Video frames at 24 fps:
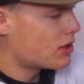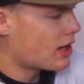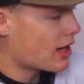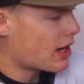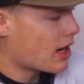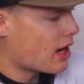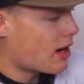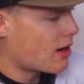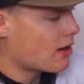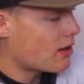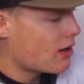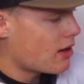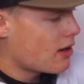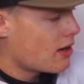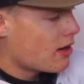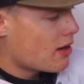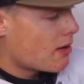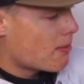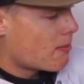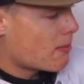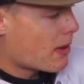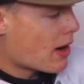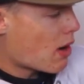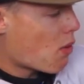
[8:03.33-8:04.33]
I got
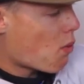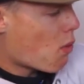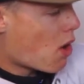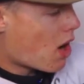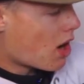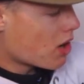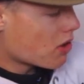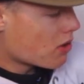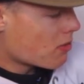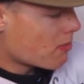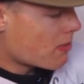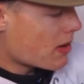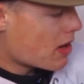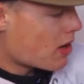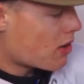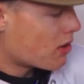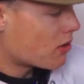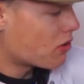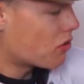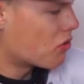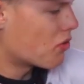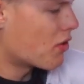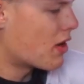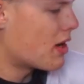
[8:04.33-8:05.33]
my
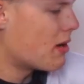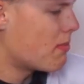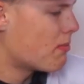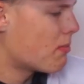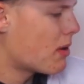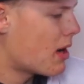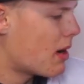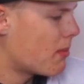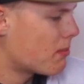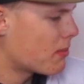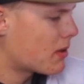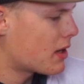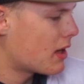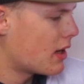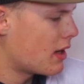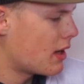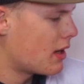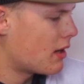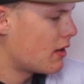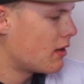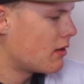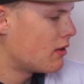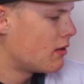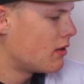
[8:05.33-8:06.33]
watermelon, green
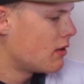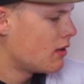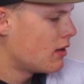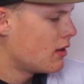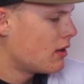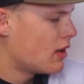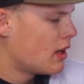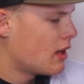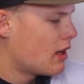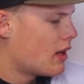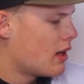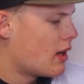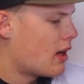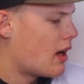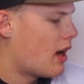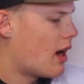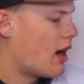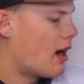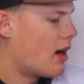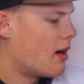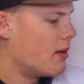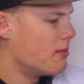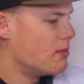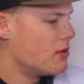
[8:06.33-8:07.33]
pumpkin,
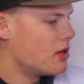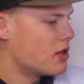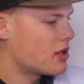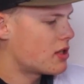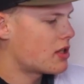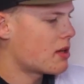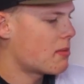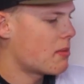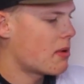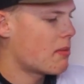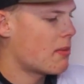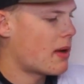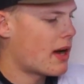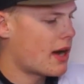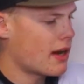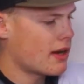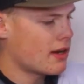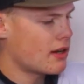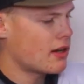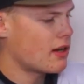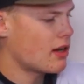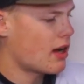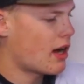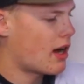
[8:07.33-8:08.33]
just some of
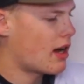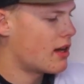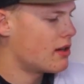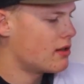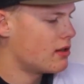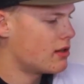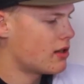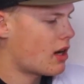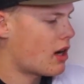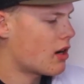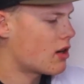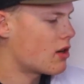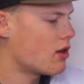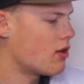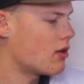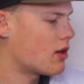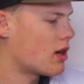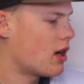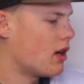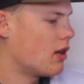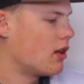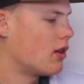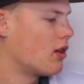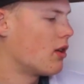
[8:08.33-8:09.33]
my Zako
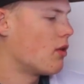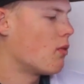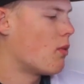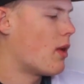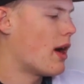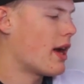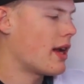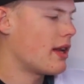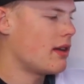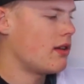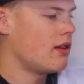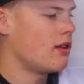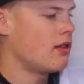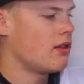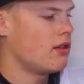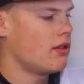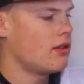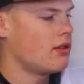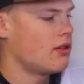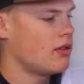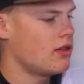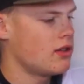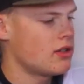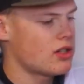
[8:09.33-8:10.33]
color, white,
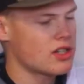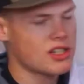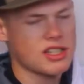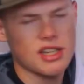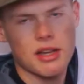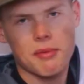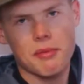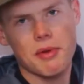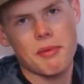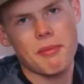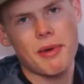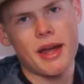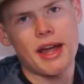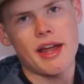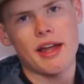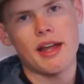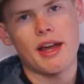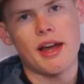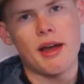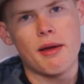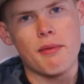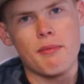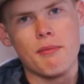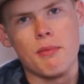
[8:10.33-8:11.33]
just some of
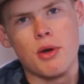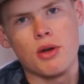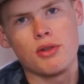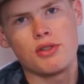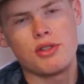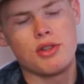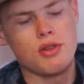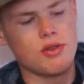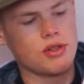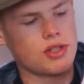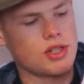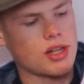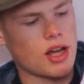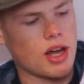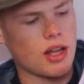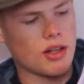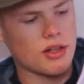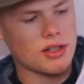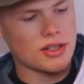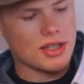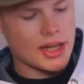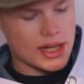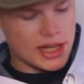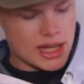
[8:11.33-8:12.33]
my most used
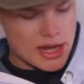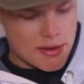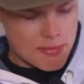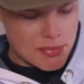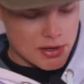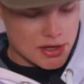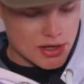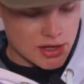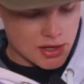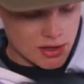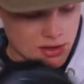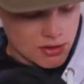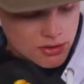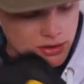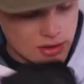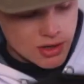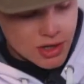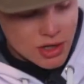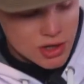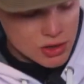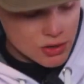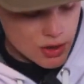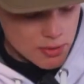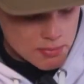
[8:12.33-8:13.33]
colors I keep in here.
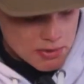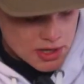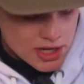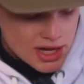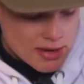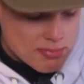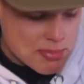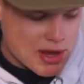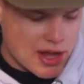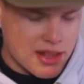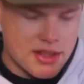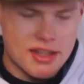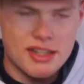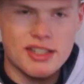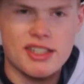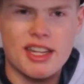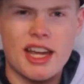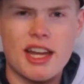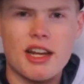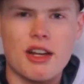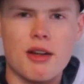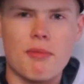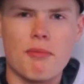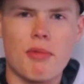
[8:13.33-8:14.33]
So I'm gonna keep that in the
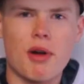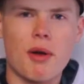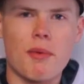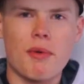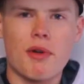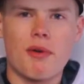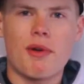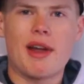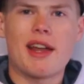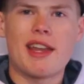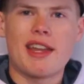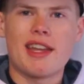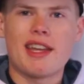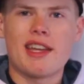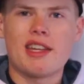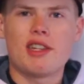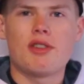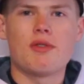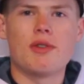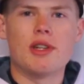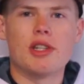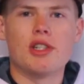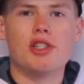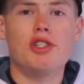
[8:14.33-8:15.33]
side compartment where I can get
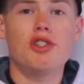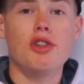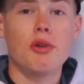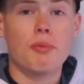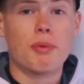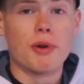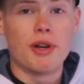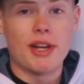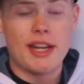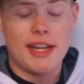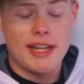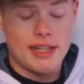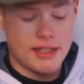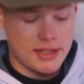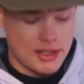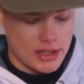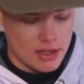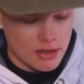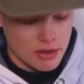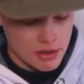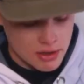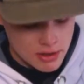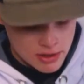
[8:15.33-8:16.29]
to it super easy.